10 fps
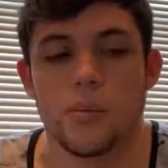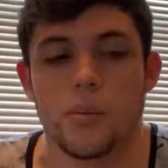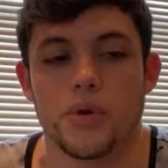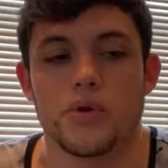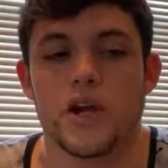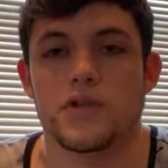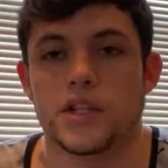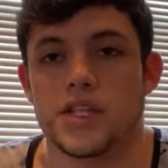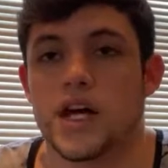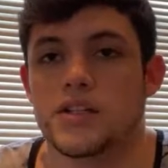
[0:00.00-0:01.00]
but you can't
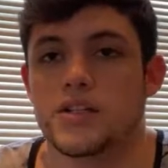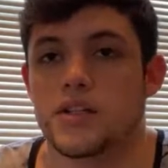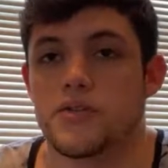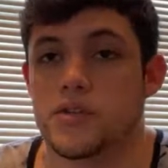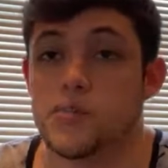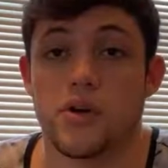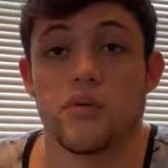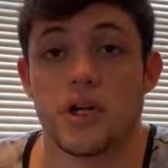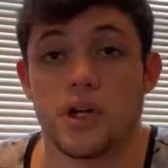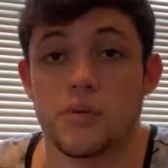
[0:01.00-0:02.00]
really test if it's been
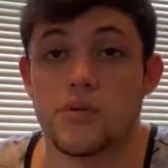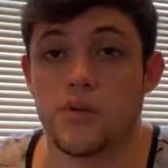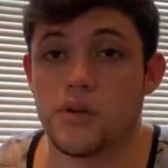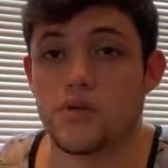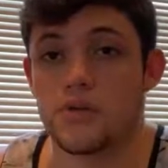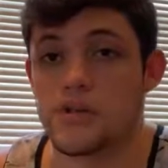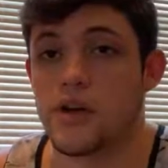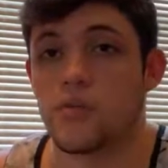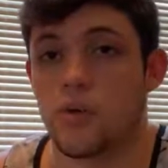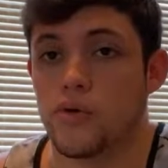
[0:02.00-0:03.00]
overheated before. You just
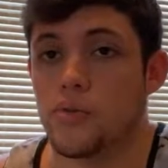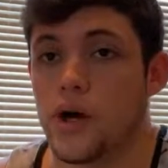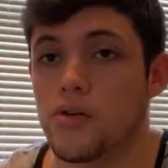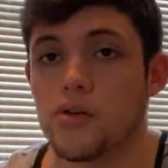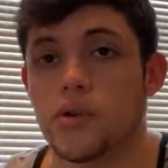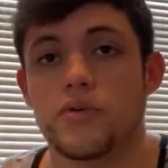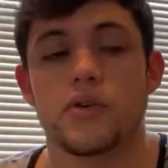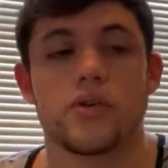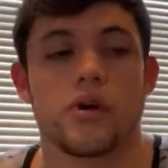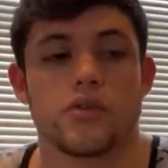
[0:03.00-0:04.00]
have word of mouth. I mean, if
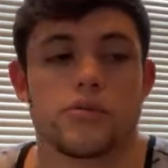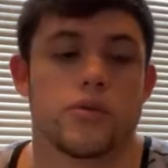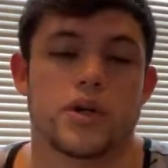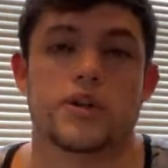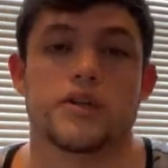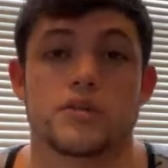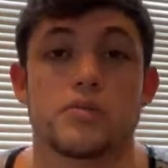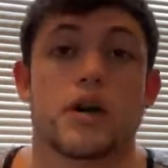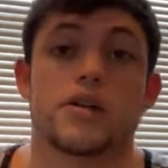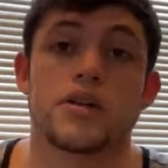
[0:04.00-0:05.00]
you have a 140,000
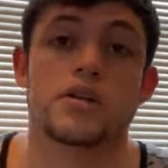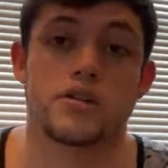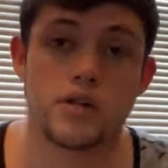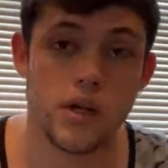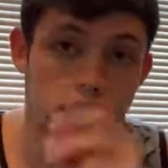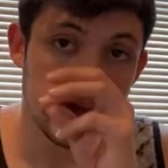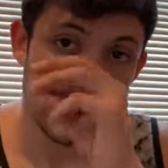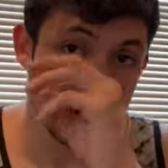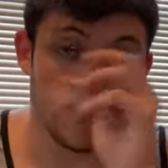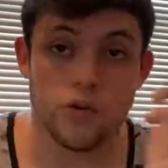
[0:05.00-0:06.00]
mile engine,
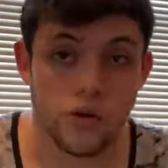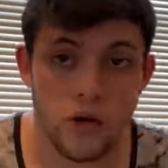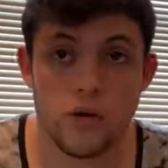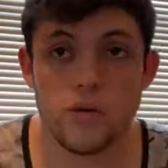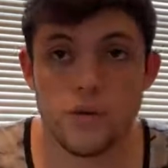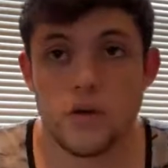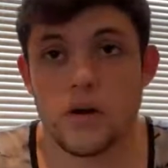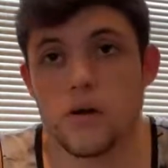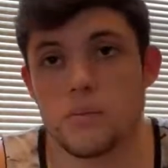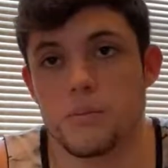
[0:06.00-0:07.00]
you don't know.
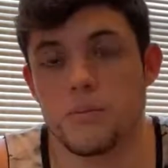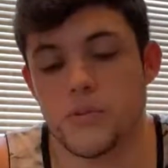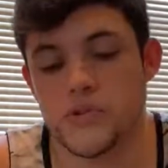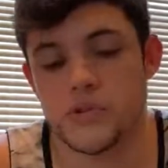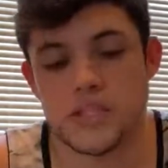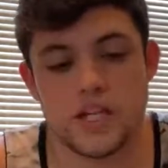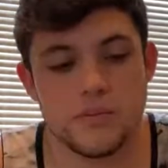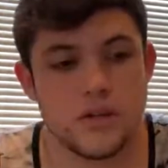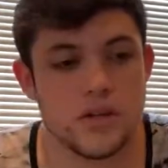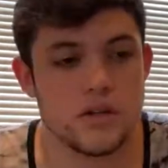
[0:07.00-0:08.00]
Most of the
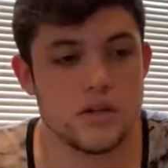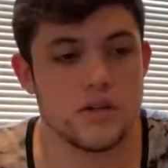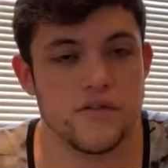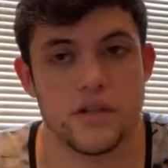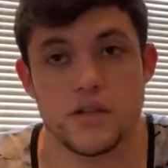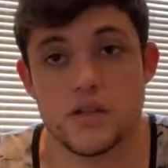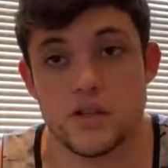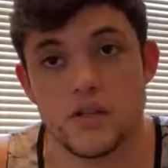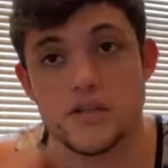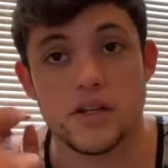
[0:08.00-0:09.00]
time, the condition of the
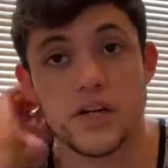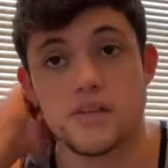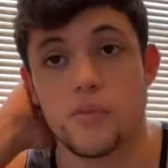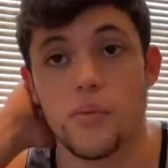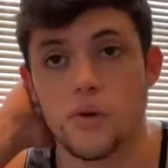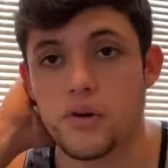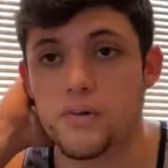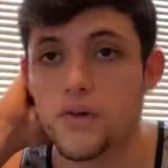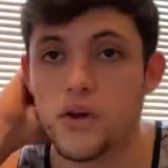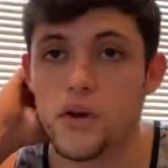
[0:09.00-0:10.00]
engine isn't as
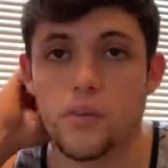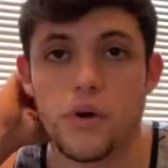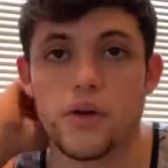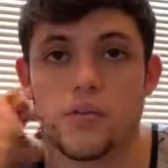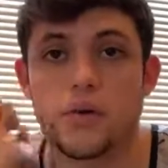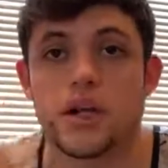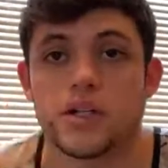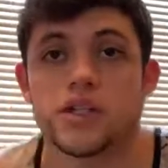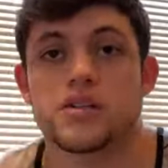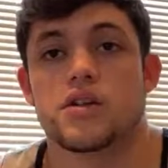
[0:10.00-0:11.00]
important, but
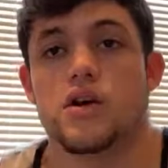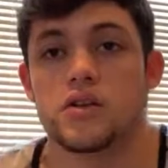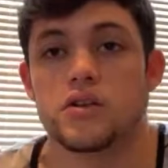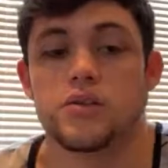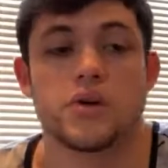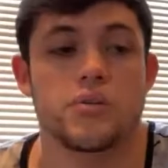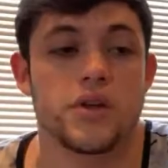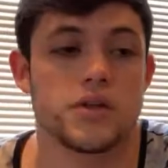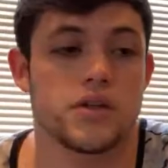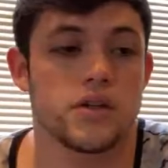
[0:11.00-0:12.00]
because it's an all aluminum
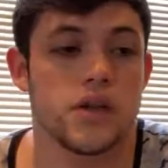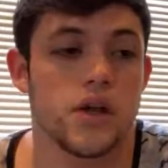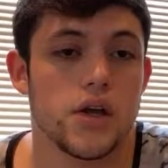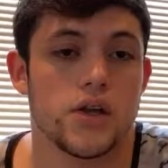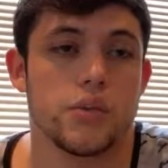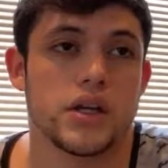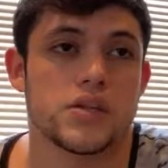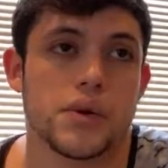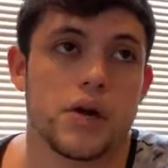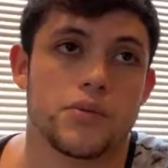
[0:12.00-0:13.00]
engine, the
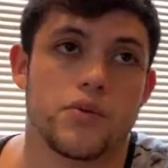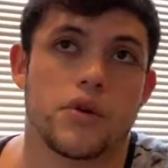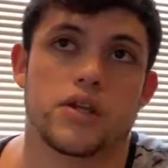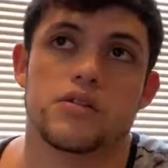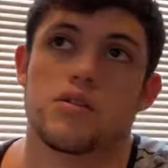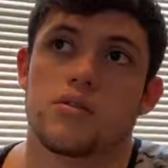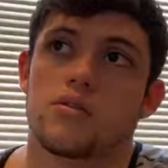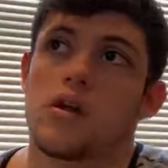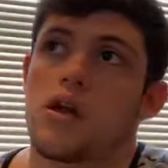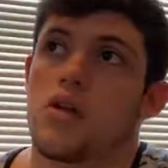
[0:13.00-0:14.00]
biggest problem you run
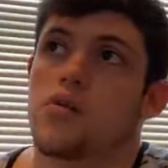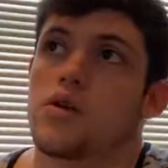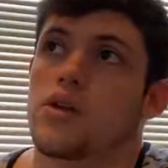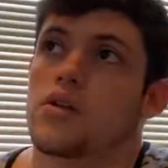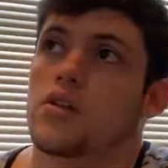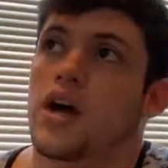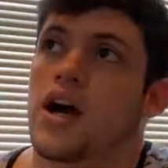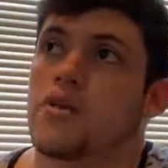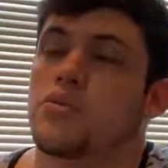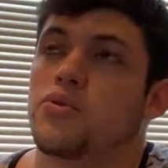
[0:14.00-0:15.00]
into with
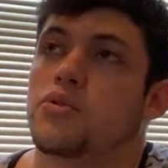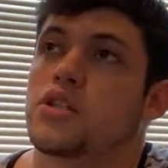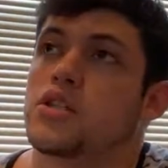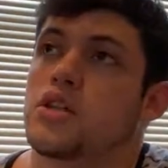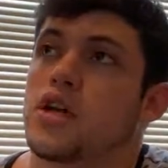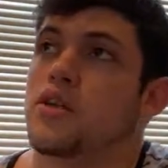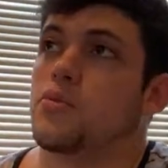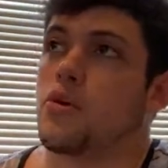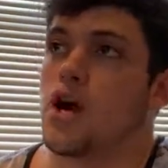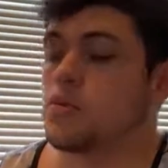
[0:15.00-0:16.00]
high boost
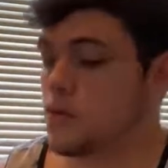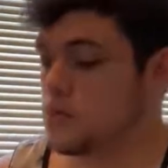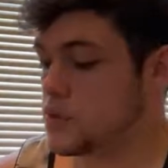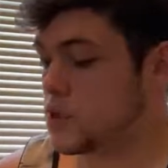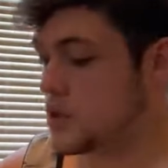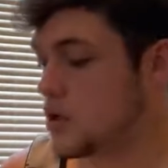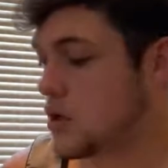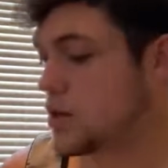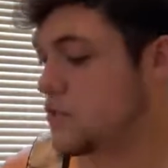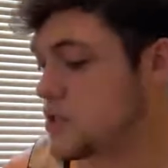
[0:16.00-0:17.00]
and problems,
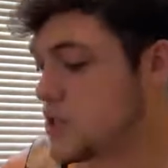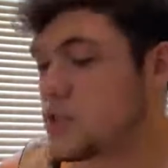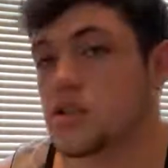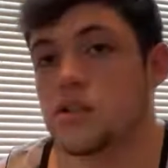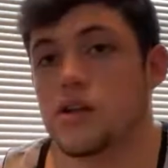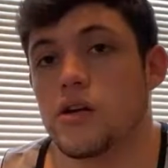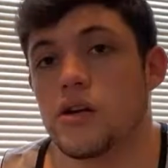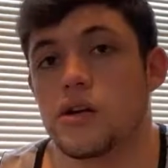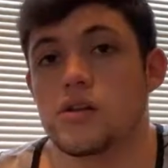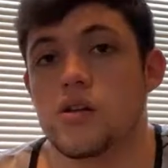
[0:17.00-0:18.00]
it's not
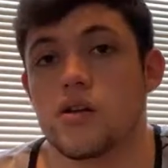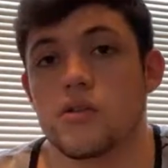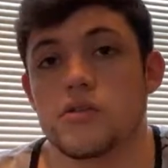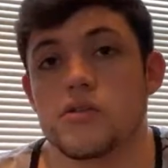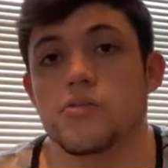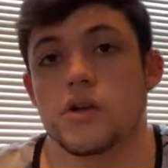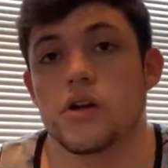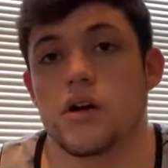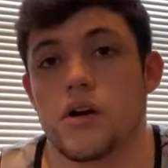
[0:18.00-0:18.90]
necessarily internals, but